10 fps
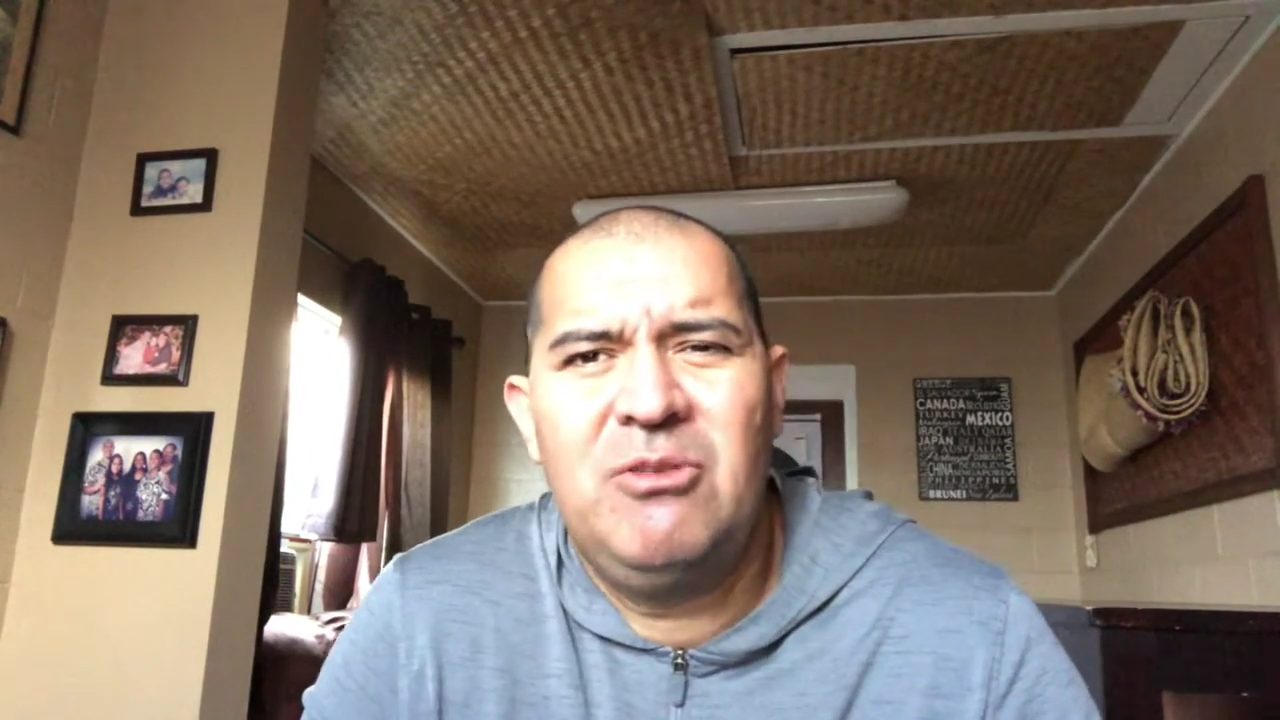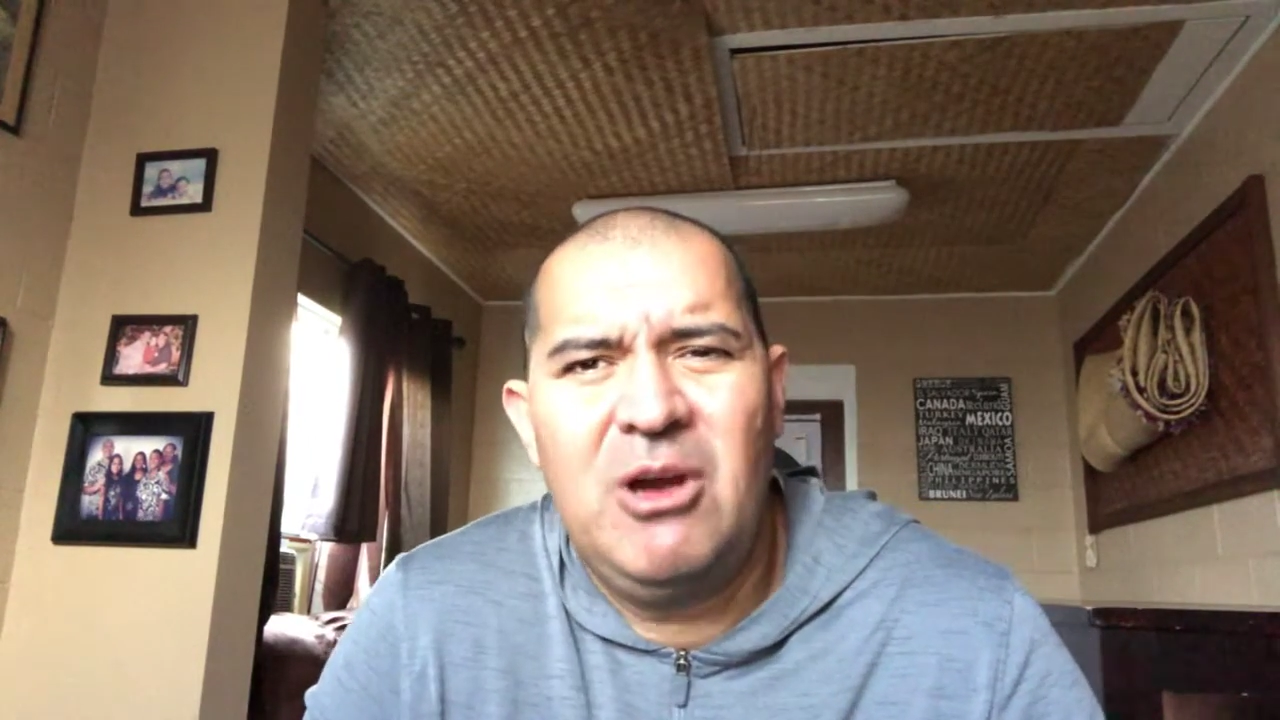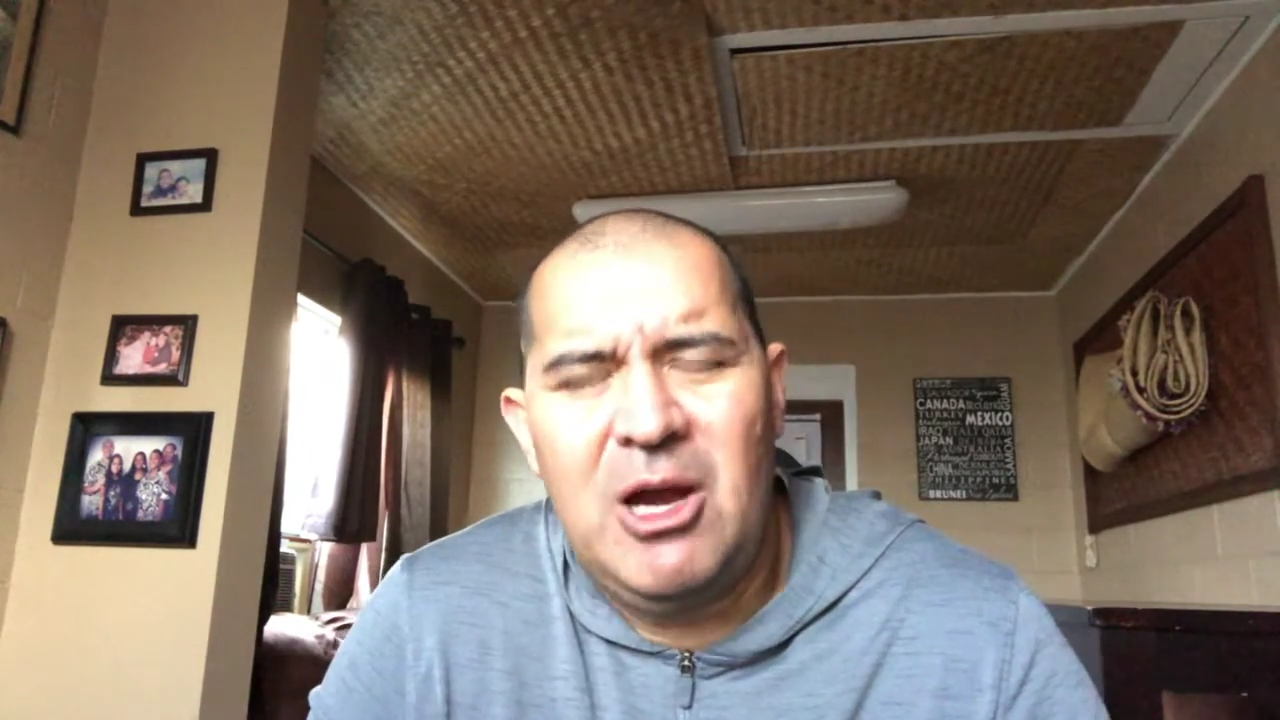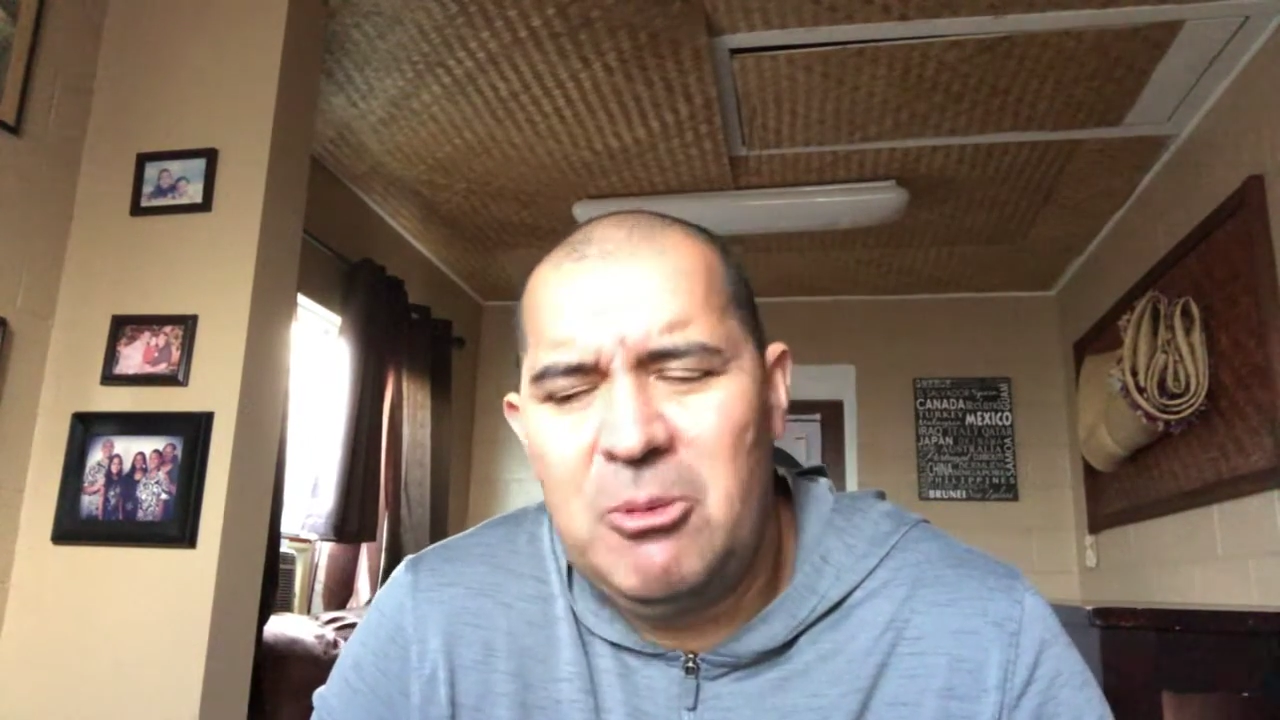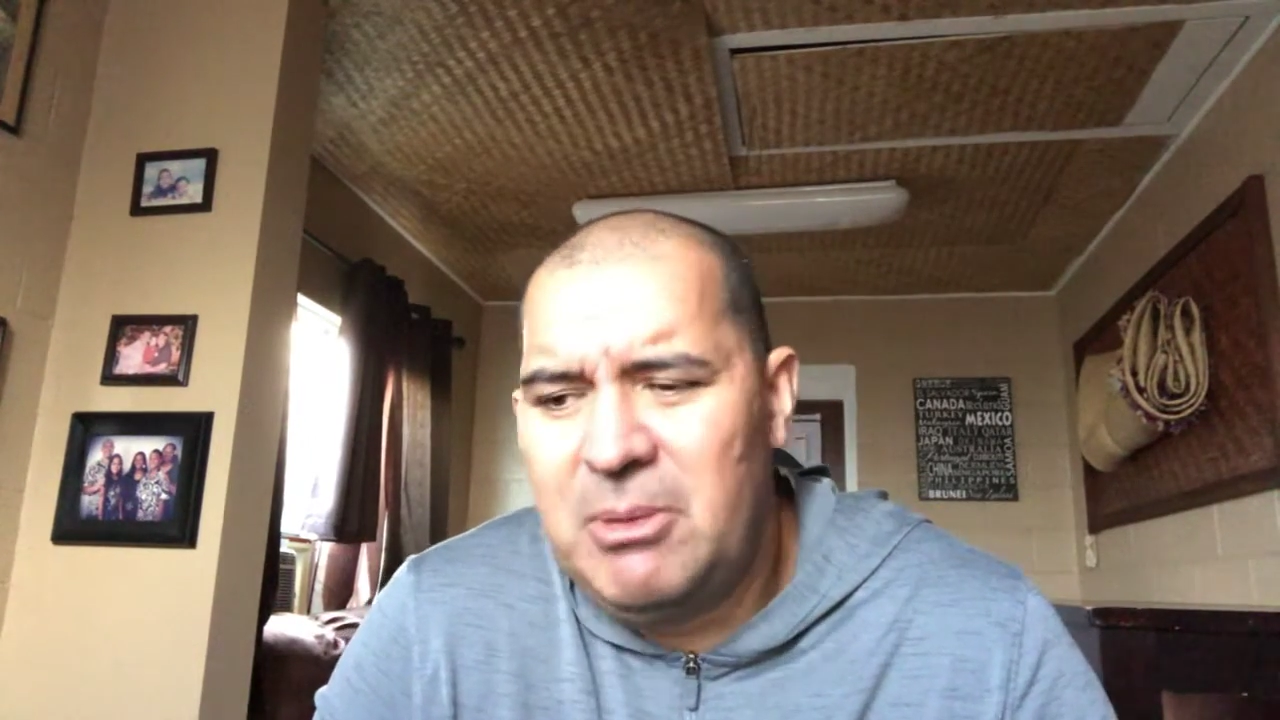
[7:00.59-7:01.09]
for
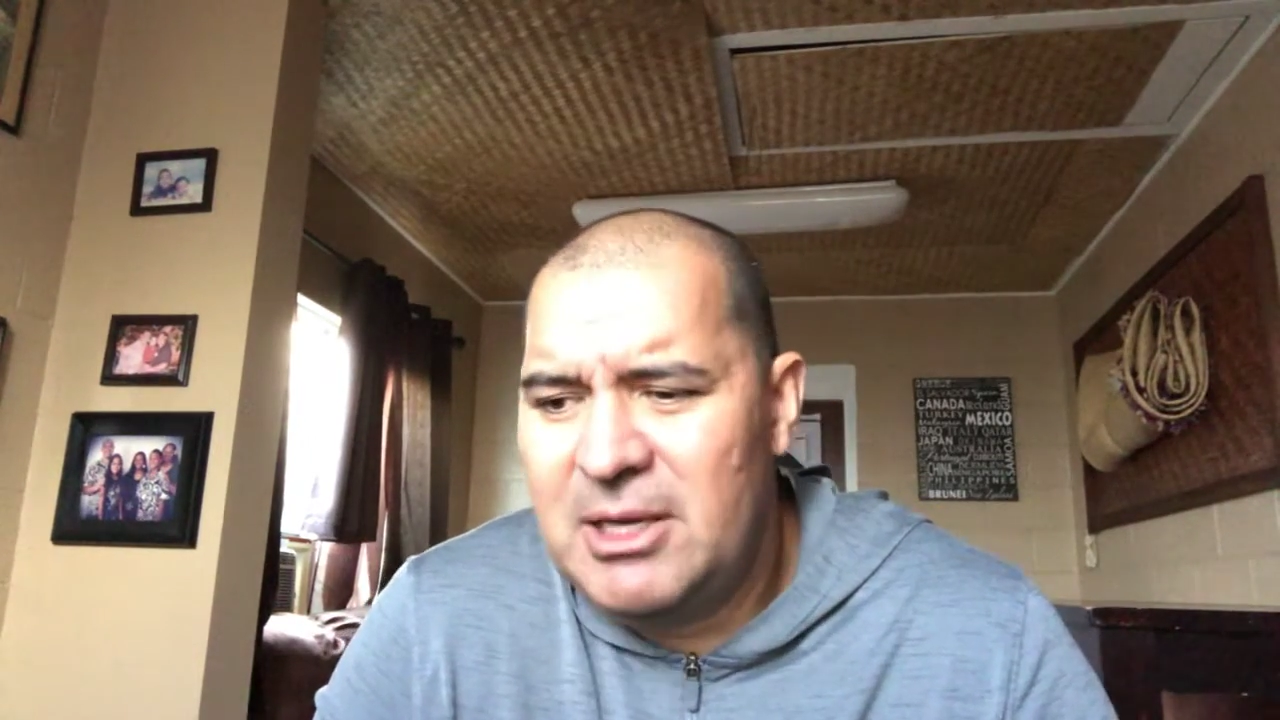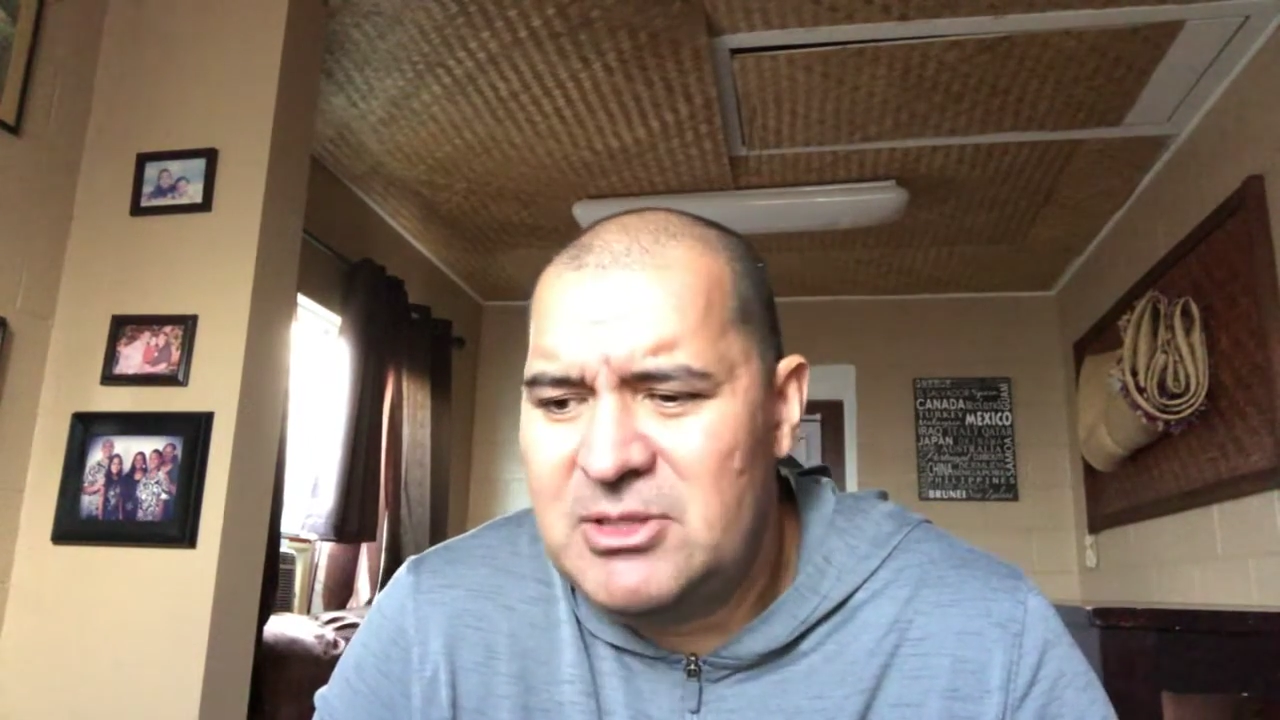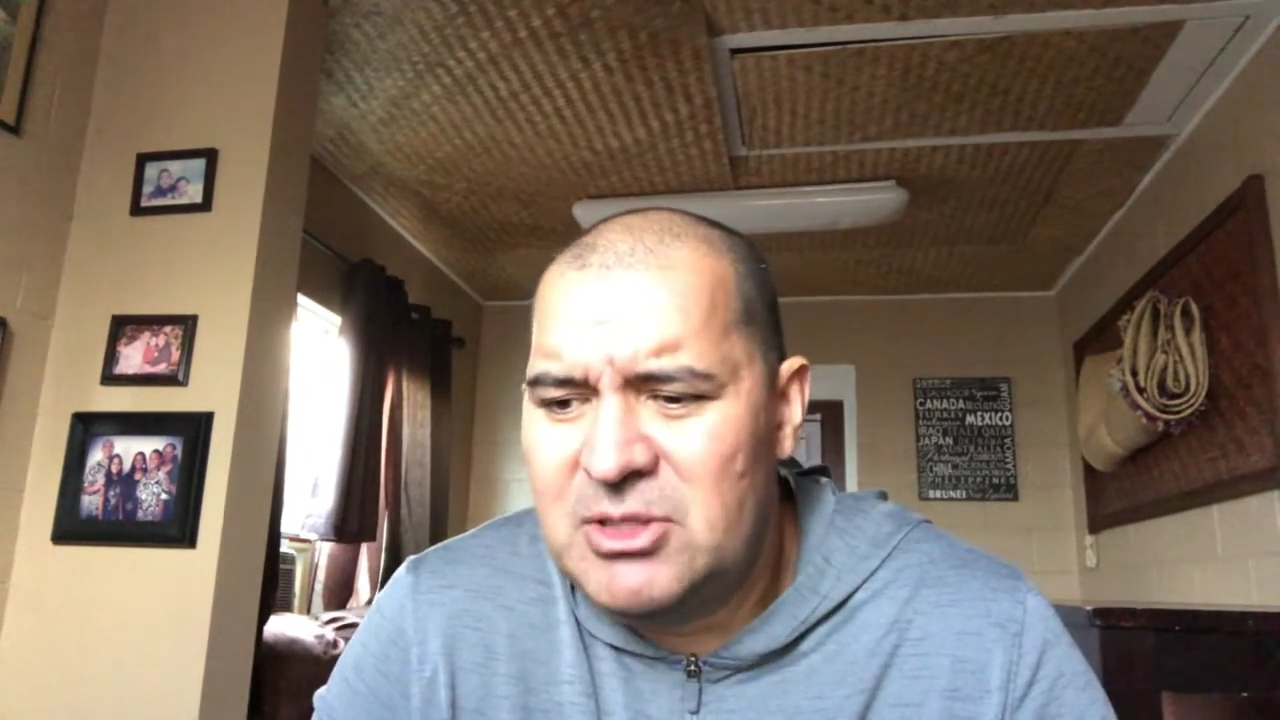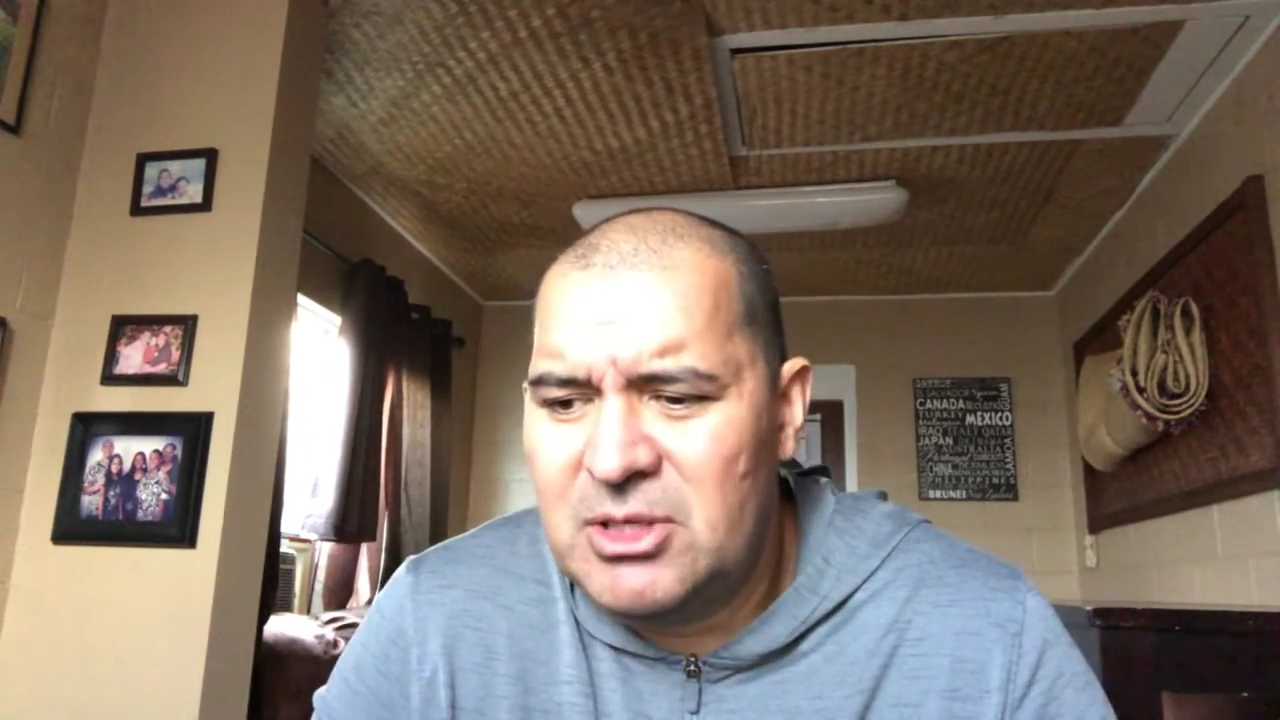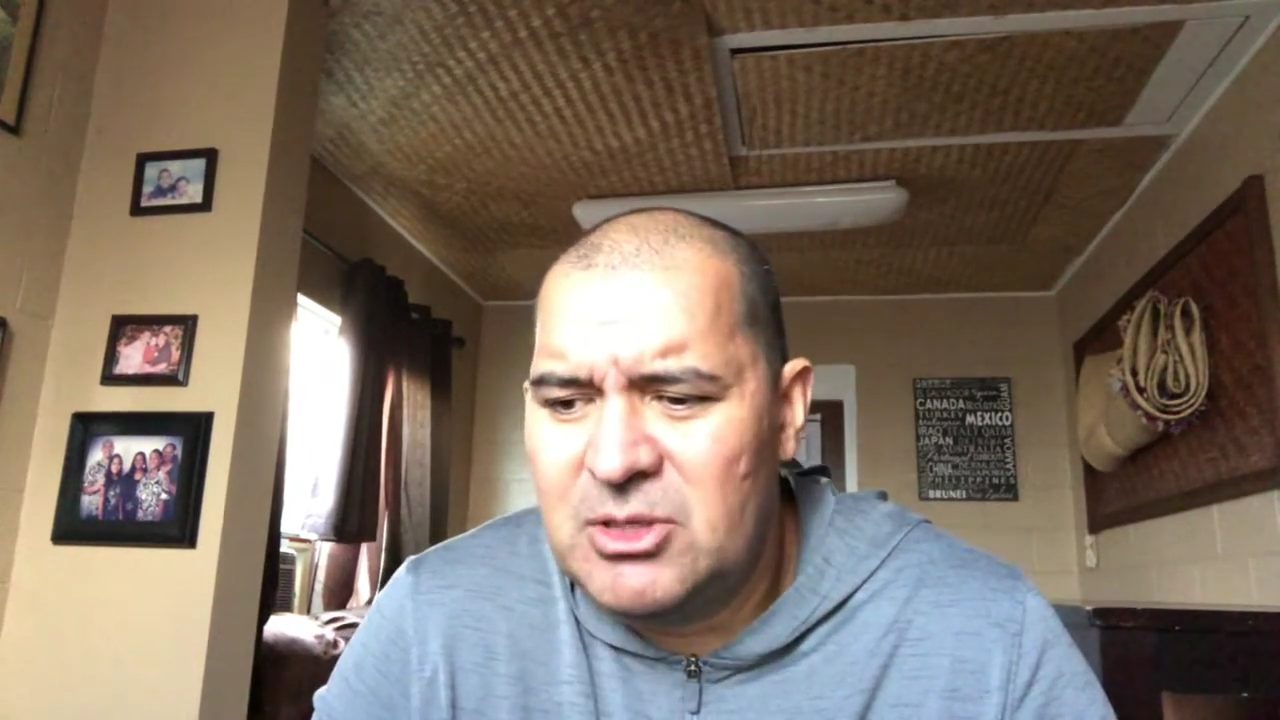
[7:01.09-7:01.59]
our
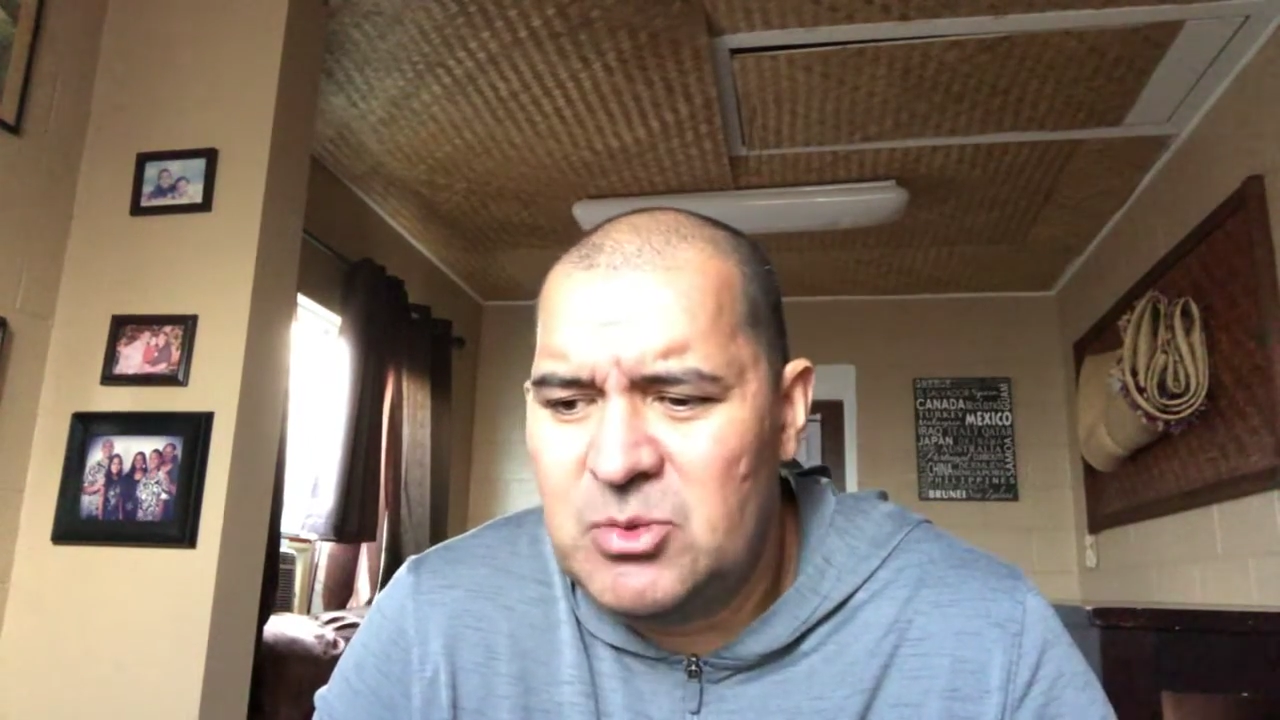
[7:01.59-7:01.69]
blessing